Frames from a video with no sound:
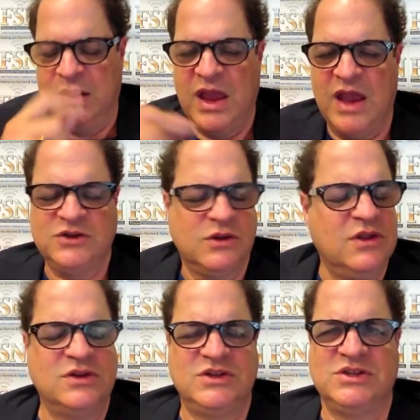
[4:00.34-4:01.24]
actually
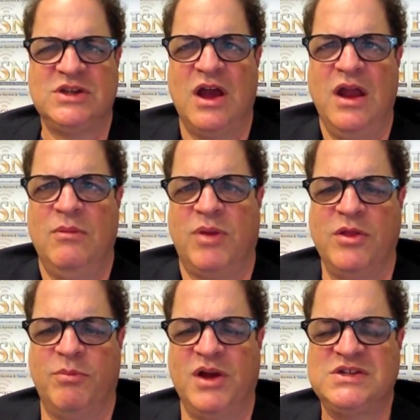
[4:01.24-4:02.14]
there's a sign by the
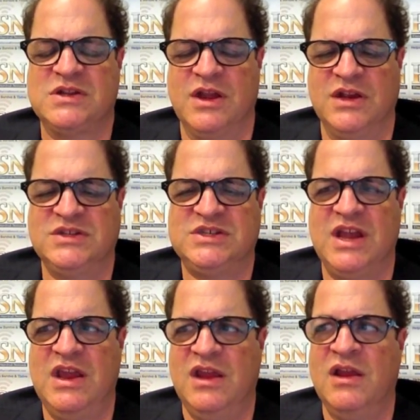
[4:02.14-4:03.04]
bus lanes
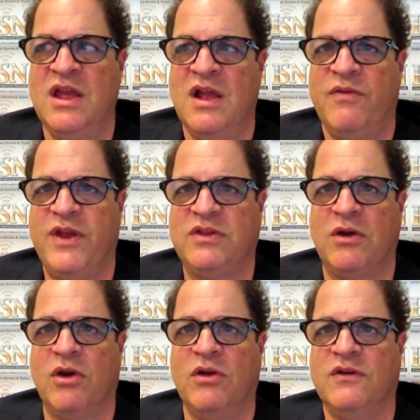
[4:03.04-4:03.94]
saying that
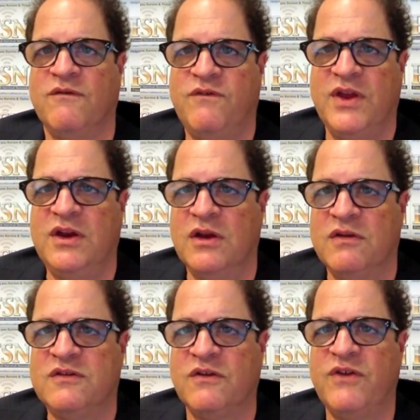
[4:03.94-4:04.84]
they're under video
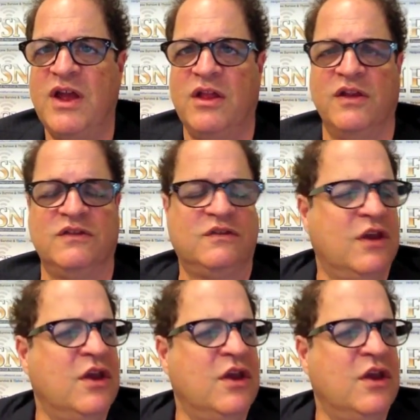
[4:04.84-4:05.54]
surveillance.